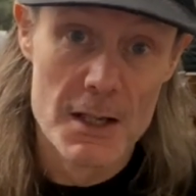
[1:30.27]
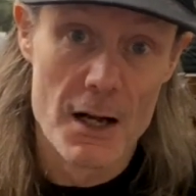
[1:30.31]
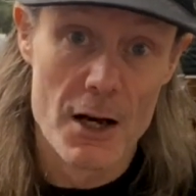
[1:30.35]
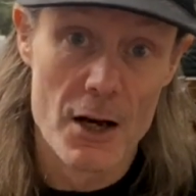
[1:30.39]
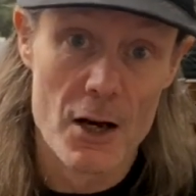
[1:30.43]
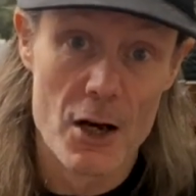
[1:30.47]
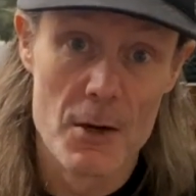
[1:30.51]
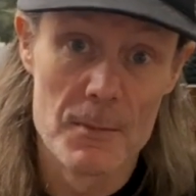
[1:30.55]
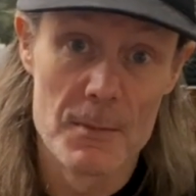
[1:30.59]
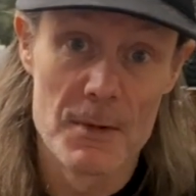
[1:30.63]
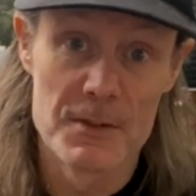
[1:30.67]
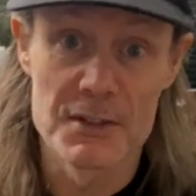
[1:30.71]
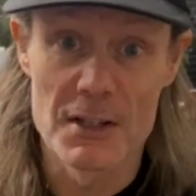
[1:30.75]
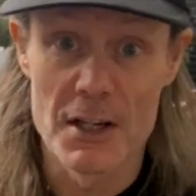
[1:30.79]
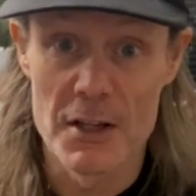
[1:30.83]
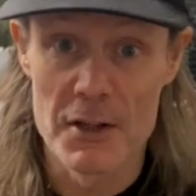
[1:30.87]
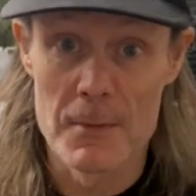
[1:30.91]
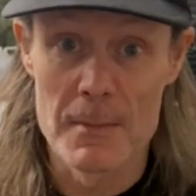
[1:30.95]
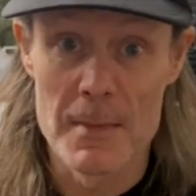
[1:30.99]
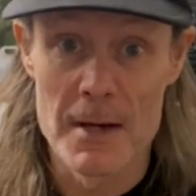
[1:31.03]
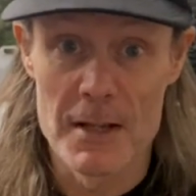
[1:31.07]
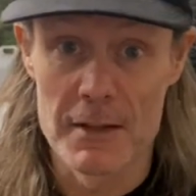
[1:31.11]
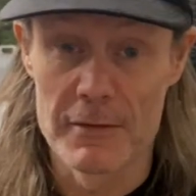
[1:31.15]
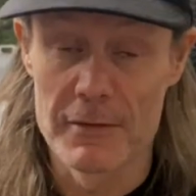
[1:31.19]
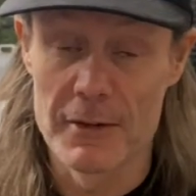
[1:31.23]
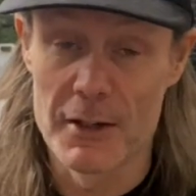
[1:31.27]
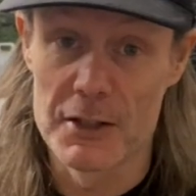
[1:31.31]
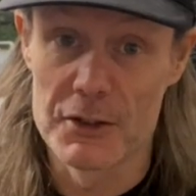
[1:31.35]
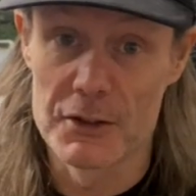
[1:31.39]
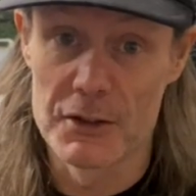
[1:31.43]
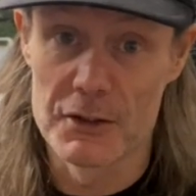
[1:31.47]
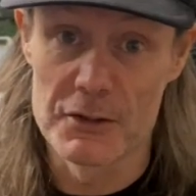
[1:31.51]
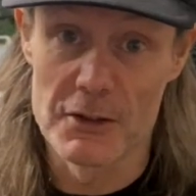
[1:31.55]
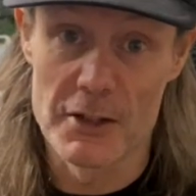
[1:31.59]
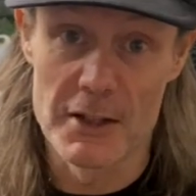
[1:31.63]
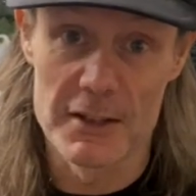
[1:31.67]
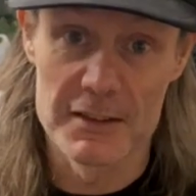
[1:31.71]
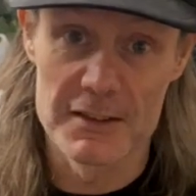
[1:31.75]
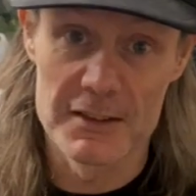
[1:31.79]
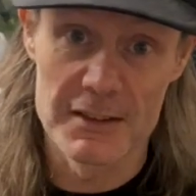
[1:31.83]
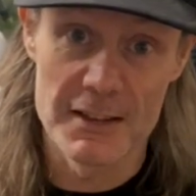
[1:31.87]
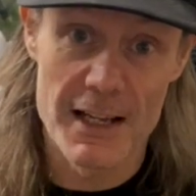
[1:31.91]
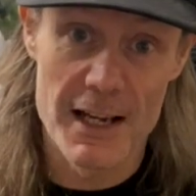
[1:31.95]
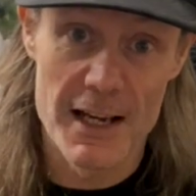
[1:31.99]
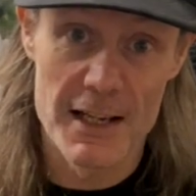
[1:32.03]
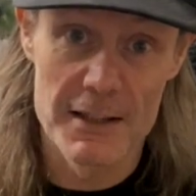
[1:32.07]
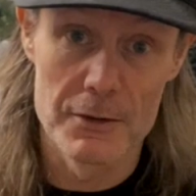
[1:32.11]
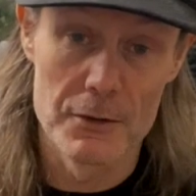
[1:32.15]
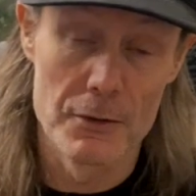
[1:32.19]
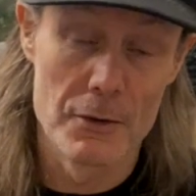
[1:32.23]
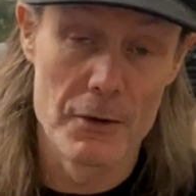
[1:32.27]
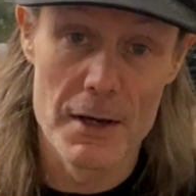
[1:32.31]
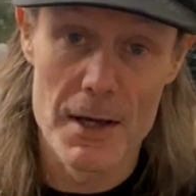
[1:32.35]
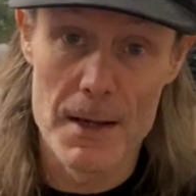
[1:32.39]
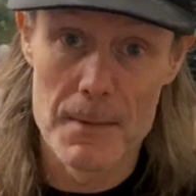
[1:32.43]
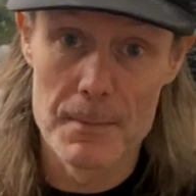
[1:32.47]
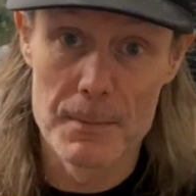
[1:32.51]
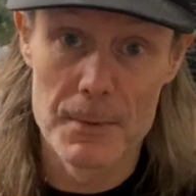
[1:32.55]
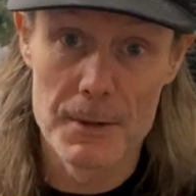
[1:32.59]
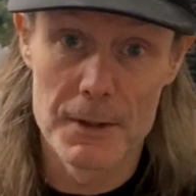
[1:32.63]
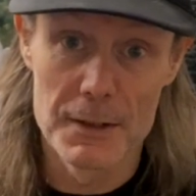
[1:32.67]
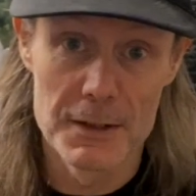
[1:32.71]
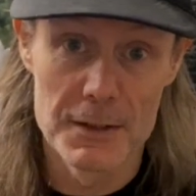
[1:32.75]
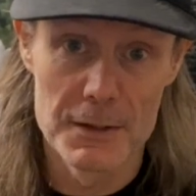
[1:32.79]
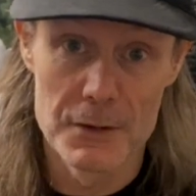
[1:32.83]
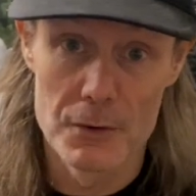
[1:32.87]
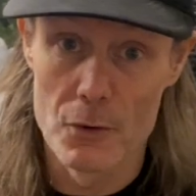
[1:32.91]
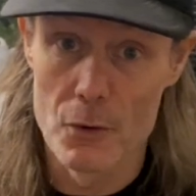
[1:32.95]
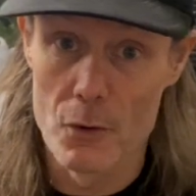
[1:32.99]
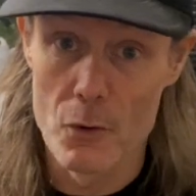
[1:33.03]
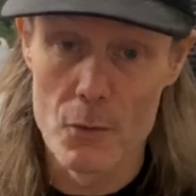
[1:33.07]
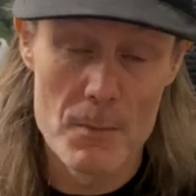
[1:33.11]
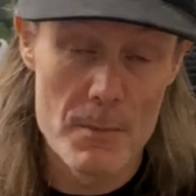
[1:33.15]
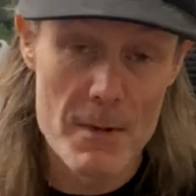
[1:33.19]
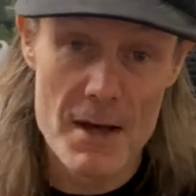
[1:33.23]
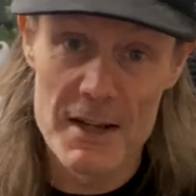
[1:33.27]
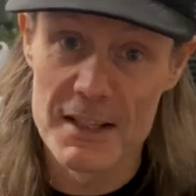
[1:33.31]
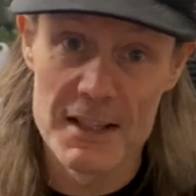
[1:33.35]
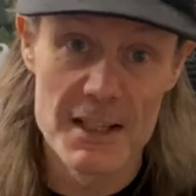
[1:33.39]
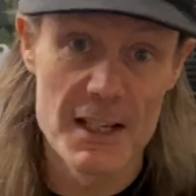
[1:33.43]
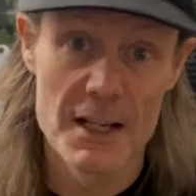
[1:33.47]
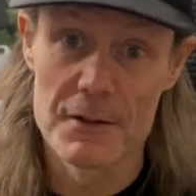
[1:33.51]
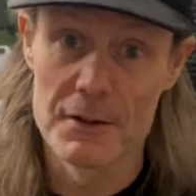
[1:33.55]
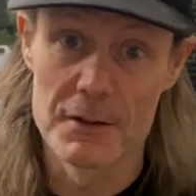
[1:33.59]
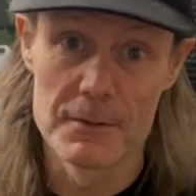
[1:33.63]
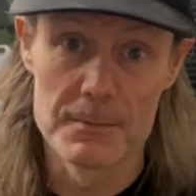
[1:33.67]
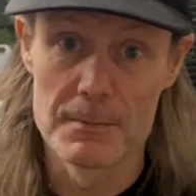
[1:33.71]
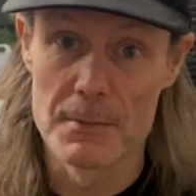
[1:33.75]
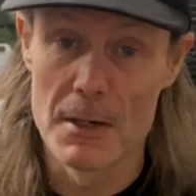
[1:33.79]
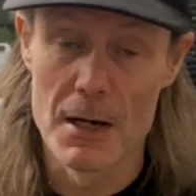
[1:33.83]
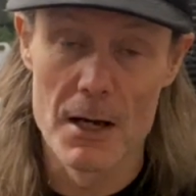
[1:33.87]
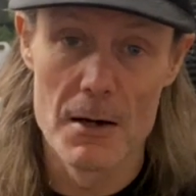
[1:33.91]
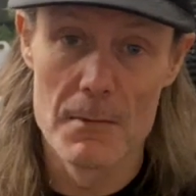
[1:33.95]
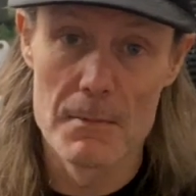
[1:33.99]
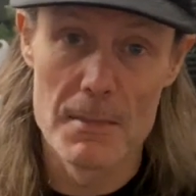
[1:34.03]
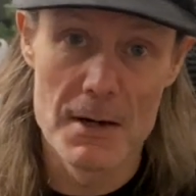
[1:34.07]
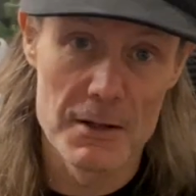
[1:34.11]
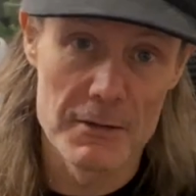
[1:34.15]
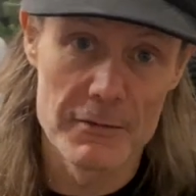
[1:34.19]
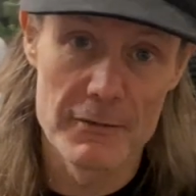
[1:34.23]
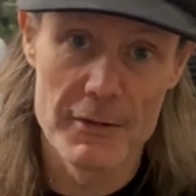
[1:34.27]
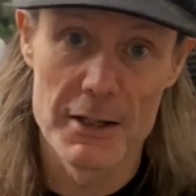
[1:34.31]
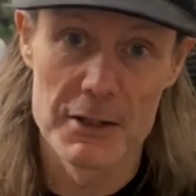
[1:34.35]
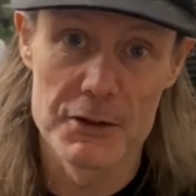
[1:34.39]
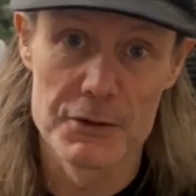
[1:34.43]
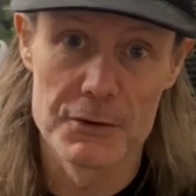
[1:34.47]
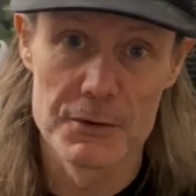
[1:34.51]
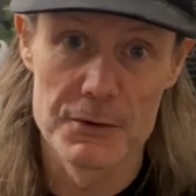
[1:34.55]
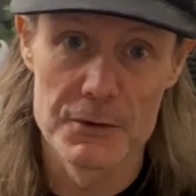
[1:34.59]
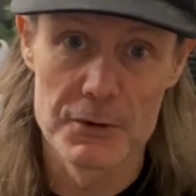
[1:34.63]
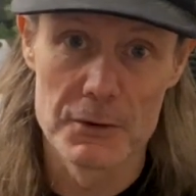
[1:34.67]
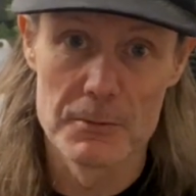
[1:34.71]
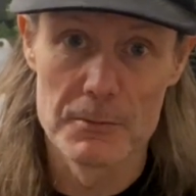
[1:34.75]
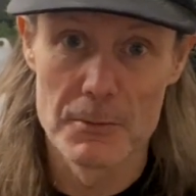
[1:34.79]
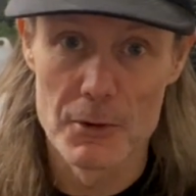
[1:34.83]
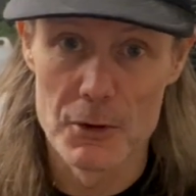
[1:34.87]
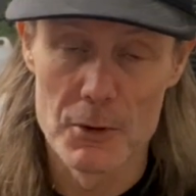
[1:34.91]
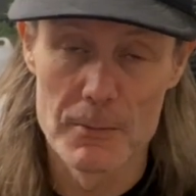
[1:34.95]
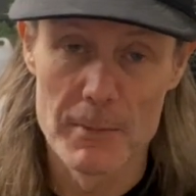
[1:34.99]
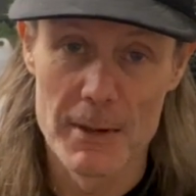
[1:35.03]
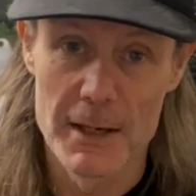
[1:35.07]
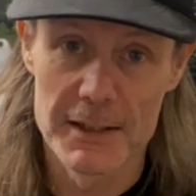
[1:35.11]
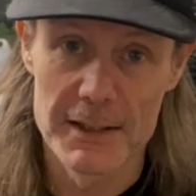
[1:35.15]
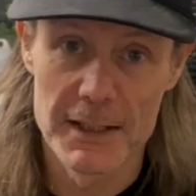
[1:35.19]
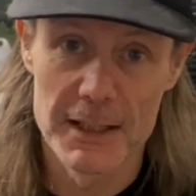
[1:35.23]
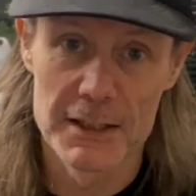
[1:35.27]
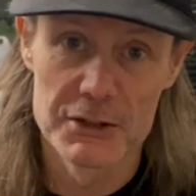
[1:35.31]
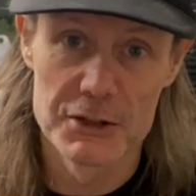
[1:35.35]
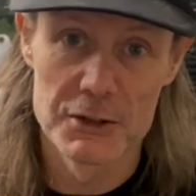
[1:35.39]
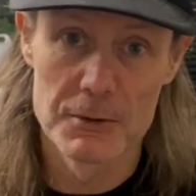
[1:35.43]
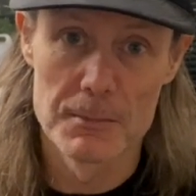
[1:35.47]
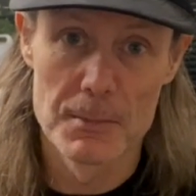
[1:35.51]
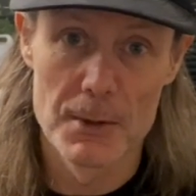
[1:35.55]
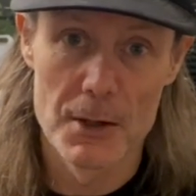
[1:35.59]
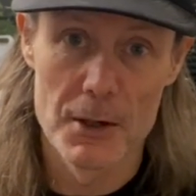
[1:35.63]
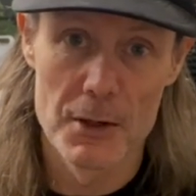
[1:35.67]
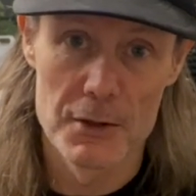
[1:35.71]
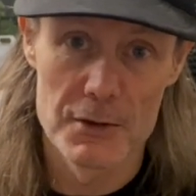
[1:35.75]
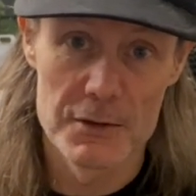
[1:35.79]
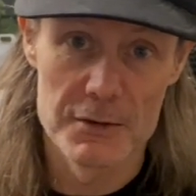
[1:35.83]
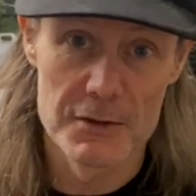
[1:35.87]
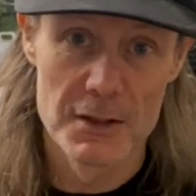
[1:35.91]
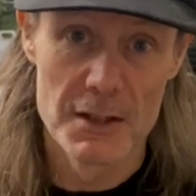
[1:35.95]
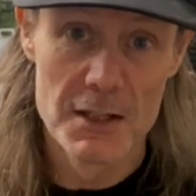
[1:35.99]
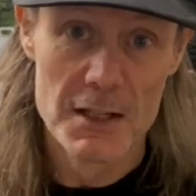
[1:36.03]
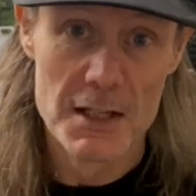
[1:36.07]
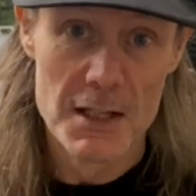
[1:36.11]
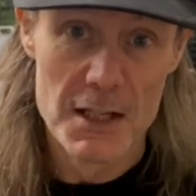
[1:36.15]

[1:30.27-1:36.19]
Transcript: as other manufacturers like SCAT or MP or many other manufacturers who make engine parts.